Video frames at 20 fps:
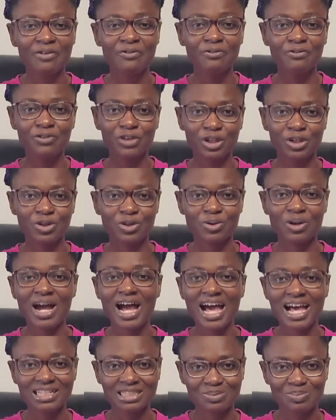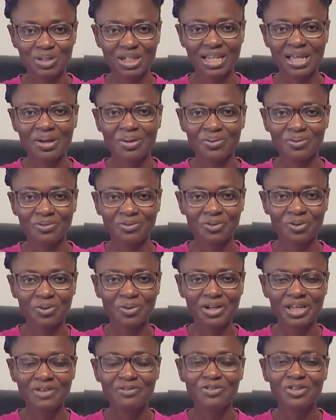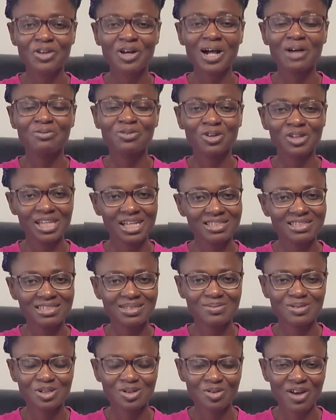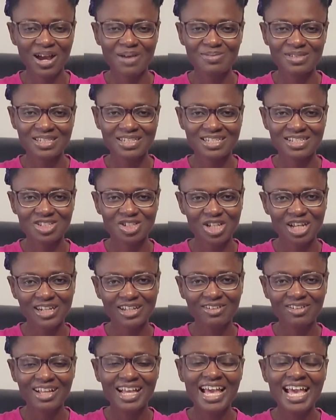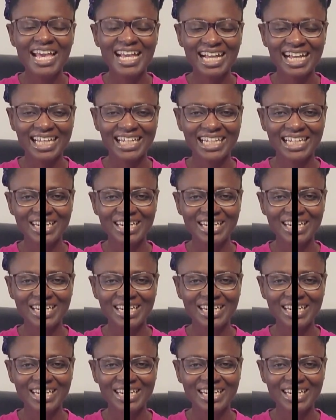video has been helpful. If you have not yet subscribed to this channel, kindly